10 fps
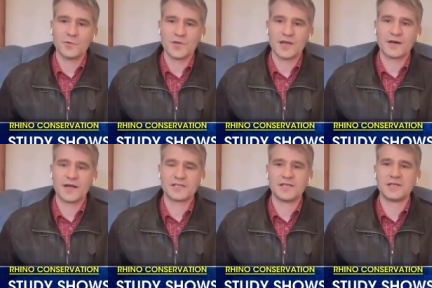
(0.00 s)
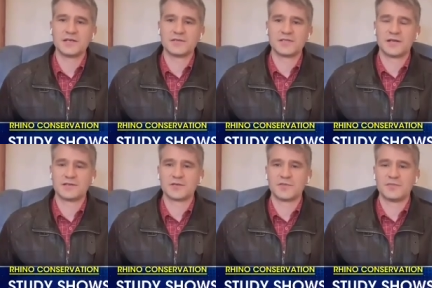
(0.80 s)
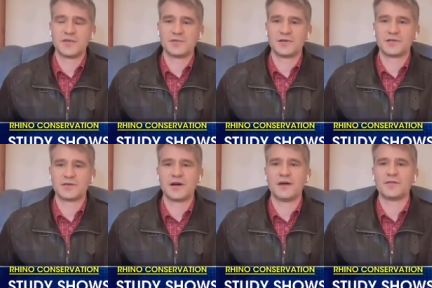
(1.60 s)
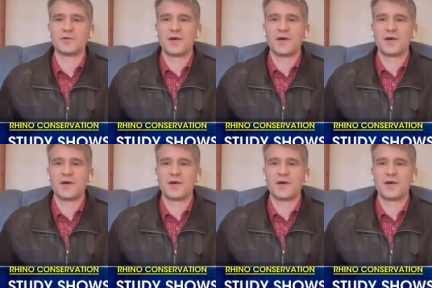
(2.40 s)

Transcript: without actually consulting with people on the ground.